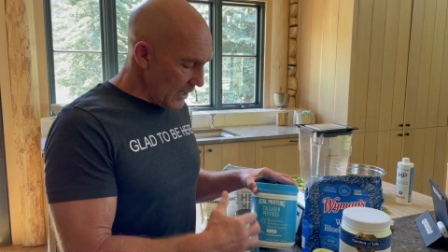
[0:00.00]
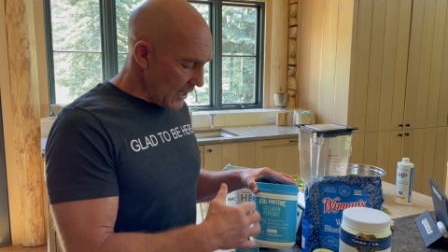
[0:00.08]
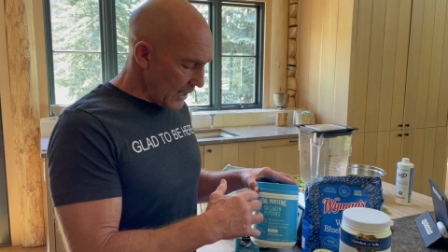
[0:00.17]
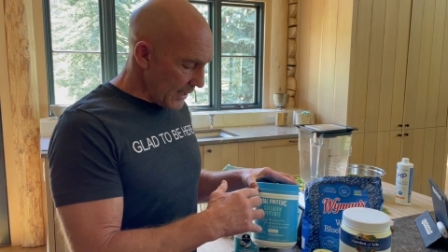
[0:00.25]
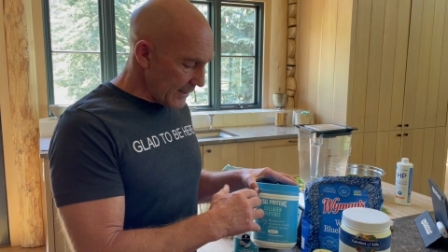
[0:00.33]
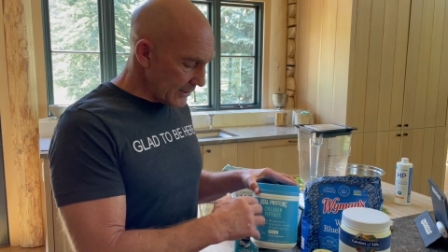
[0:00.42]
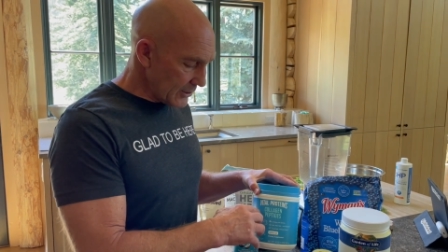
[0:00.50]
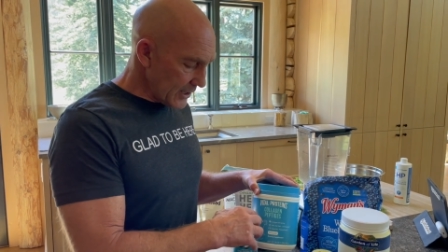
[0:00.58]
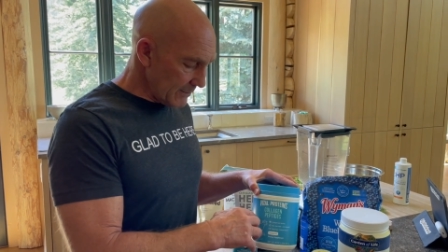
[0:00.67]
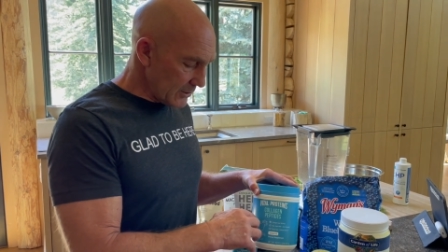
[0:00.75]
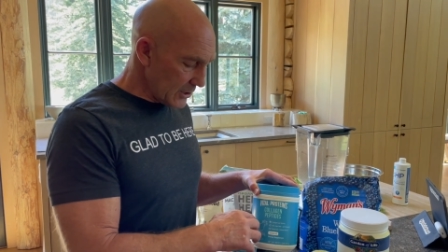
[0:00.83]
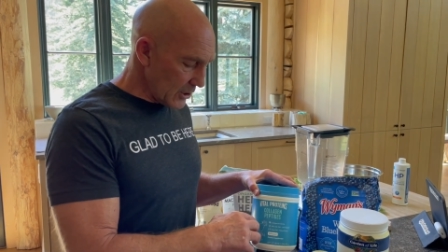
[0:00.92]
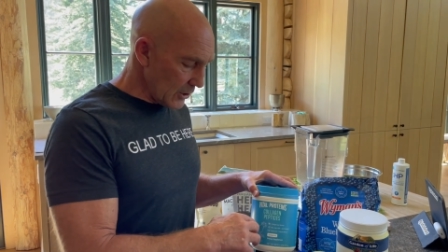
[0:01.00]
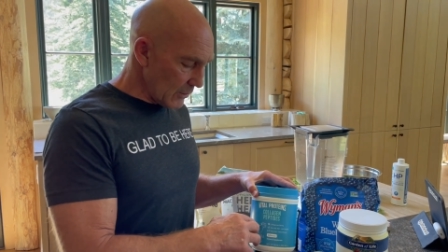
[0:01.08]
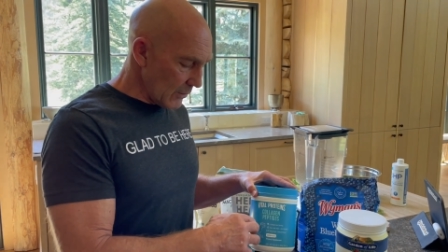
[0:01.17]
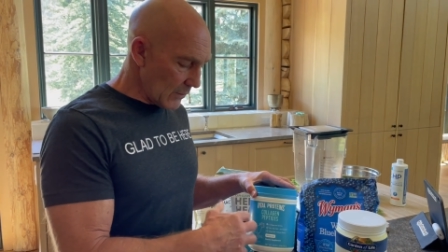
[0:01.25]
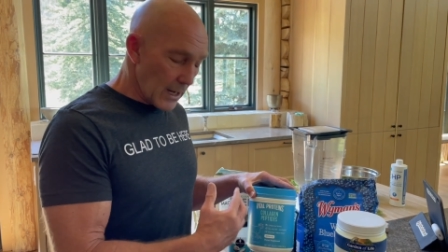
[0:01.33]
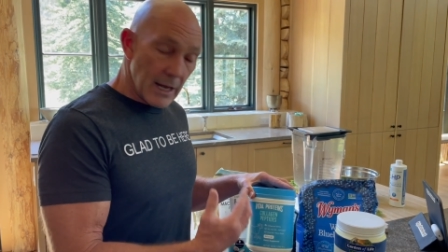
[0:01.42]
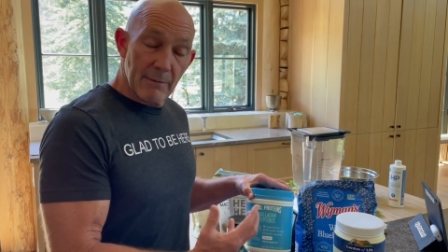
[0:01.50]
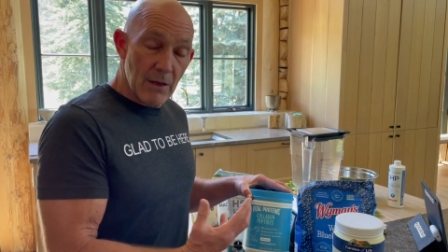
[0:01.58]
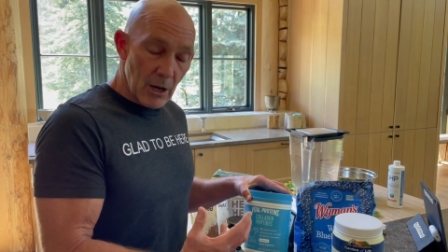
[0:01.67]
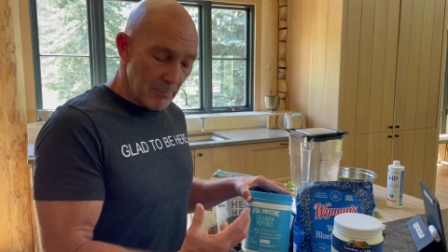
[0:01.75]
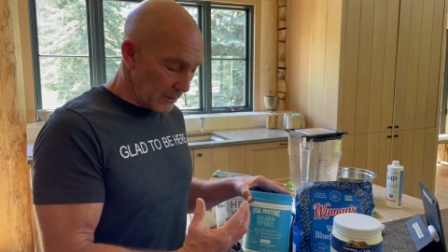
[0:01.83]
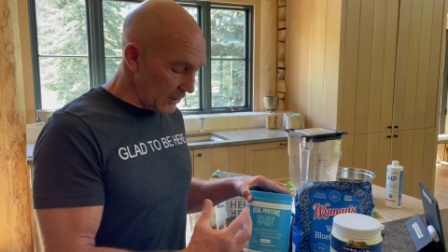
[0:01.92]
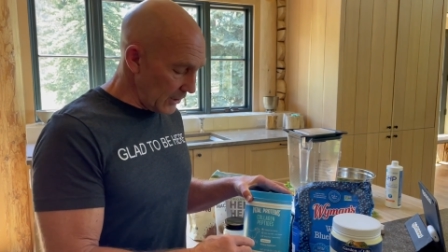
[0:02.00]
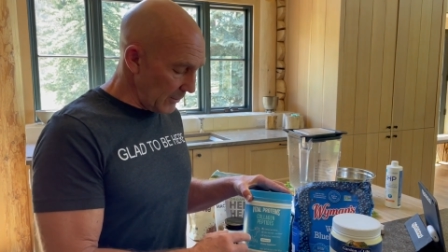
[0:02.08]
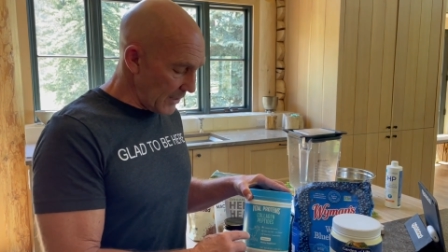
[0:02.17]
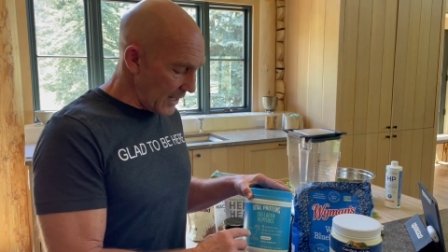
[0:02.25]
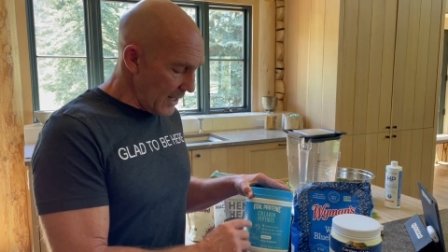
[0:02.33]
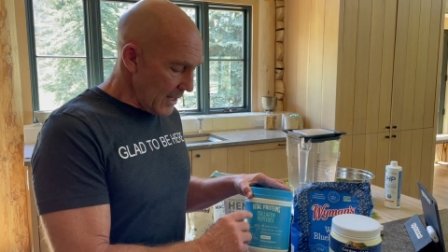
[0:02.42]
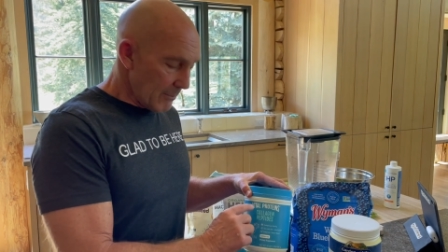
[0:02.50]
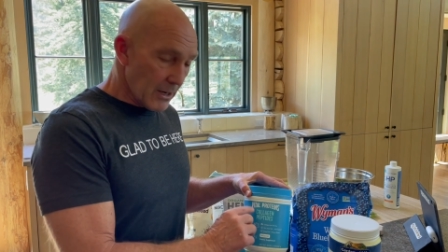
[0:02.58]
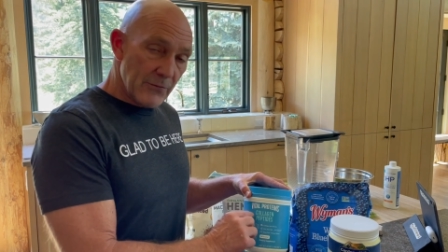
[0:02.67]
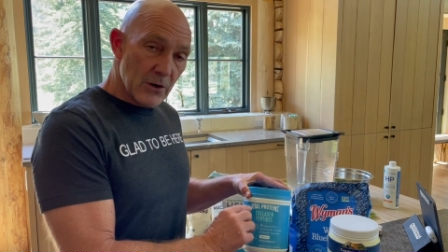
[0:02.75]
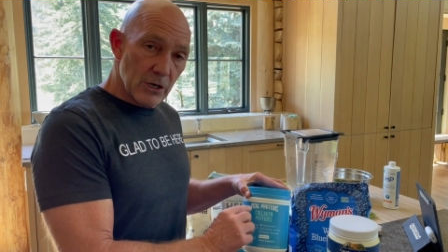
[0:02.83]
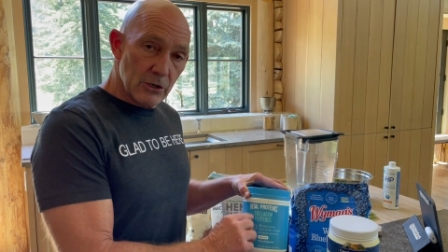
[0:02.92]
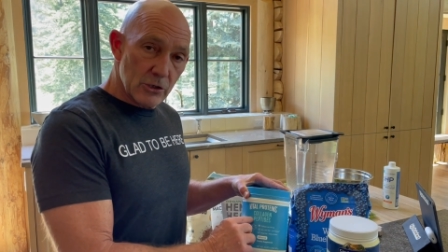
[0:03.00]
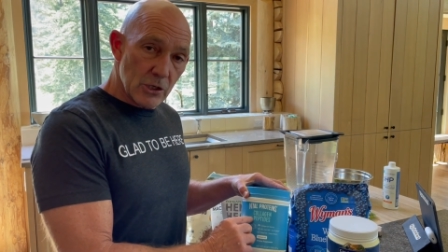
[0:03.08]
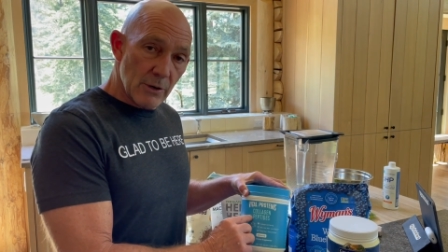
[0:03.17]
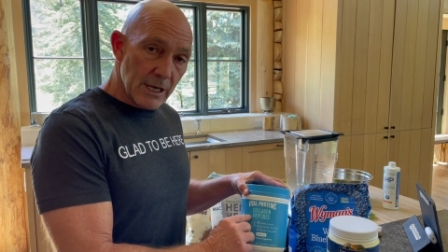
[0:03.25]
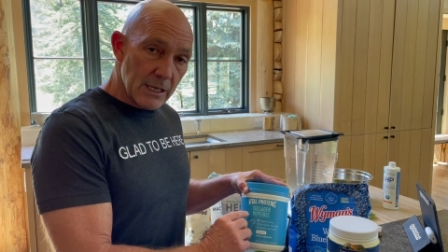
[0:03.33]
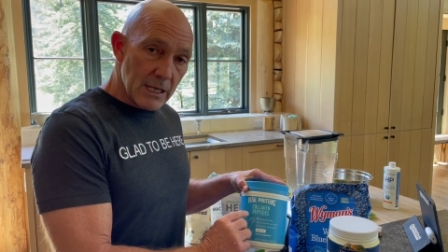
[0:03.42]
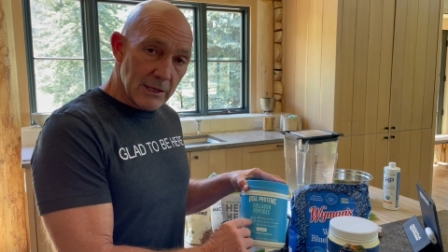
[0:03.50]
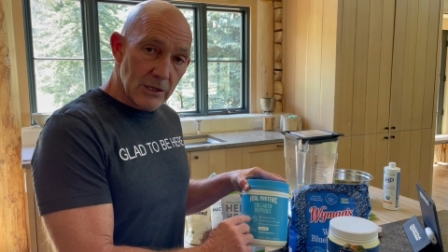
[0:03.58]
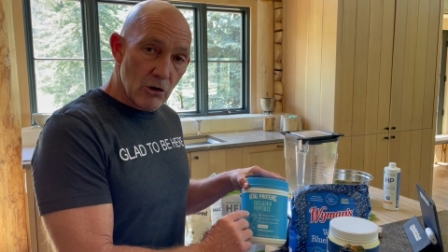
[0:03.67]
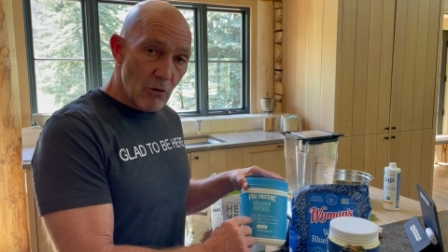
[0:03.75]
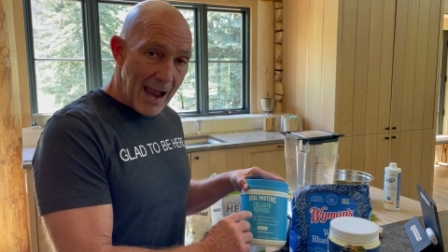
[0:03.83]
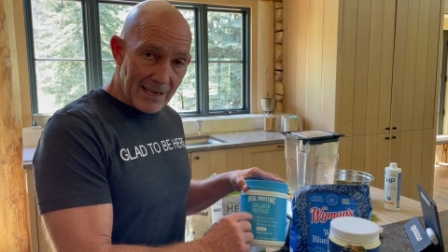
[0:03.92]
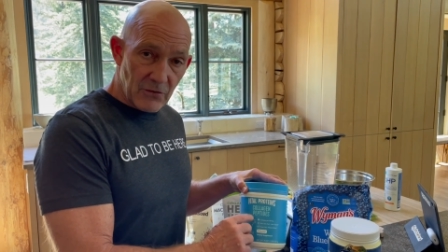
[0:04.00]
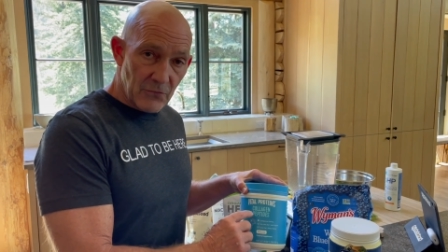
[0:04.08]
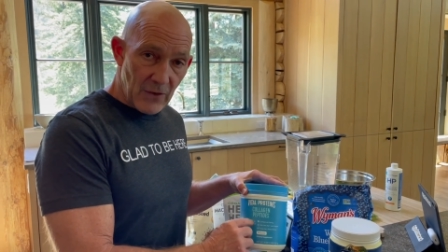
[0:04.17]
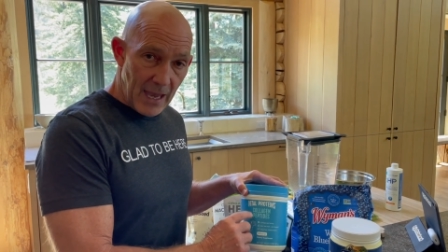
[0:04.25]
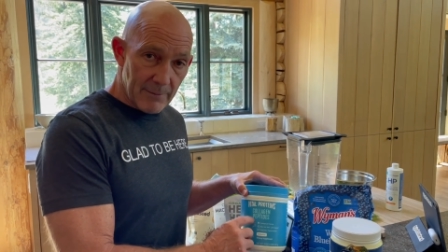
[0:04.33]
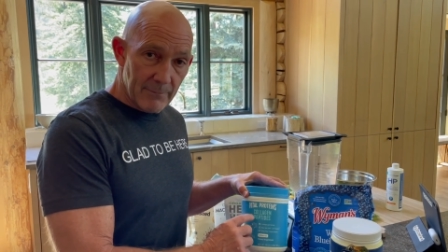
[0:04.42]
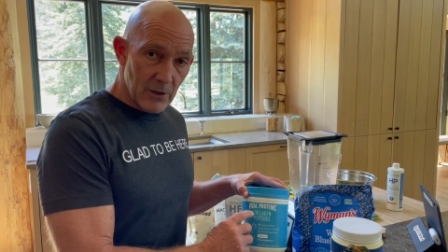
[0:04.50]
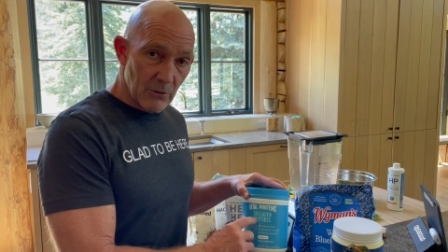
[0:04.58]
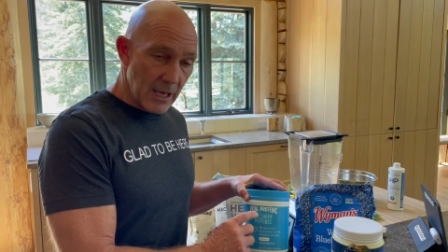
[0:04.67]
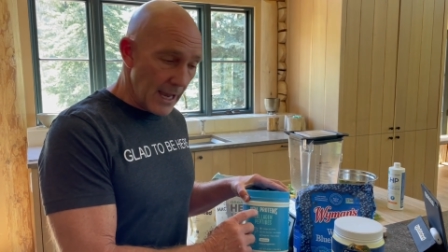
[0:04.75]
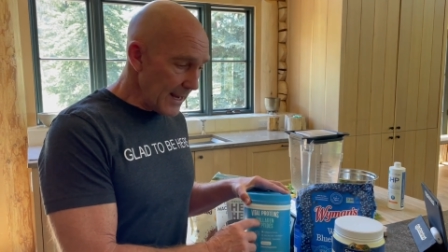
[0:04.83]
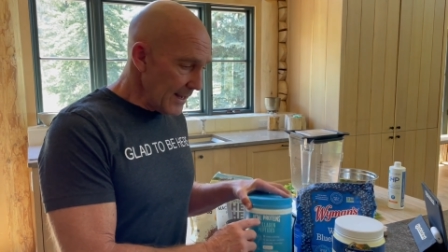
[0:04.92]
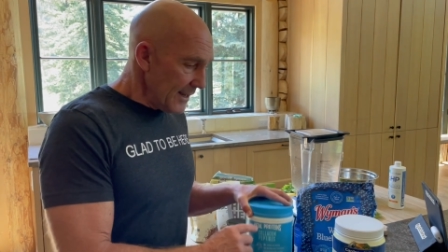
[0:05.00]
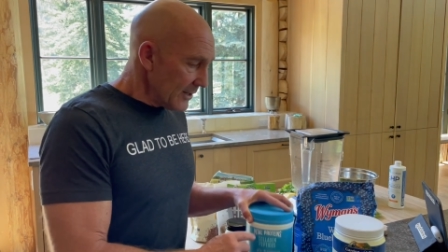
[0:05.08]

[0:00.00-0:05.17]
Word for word: Uh, this seems to uh, help a little bit, but if you're gonna do it, get the grass-fed, okay?